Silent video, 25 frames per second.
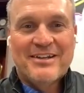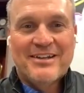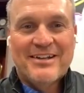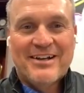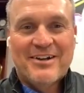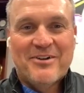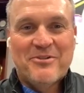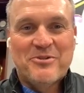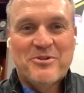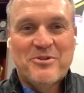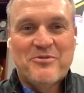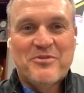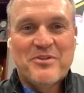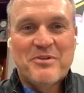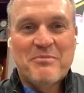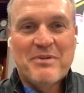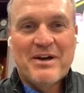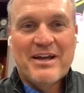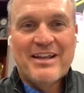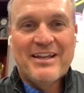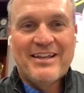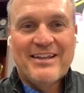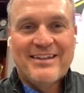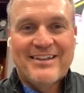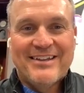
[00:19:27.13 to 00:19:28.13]
I don't know if
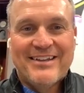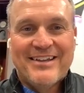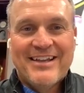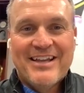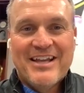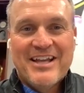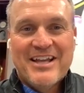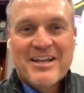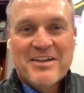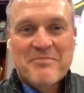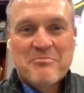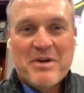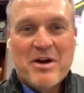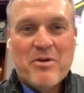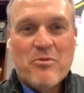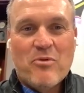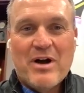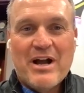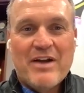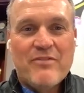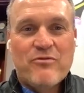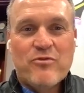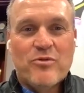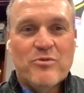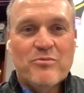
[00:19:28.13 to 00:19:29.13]
anybody. My
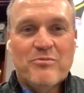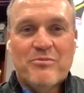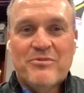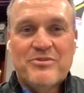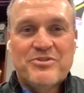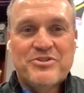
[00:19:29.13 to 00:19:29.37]
wife won't.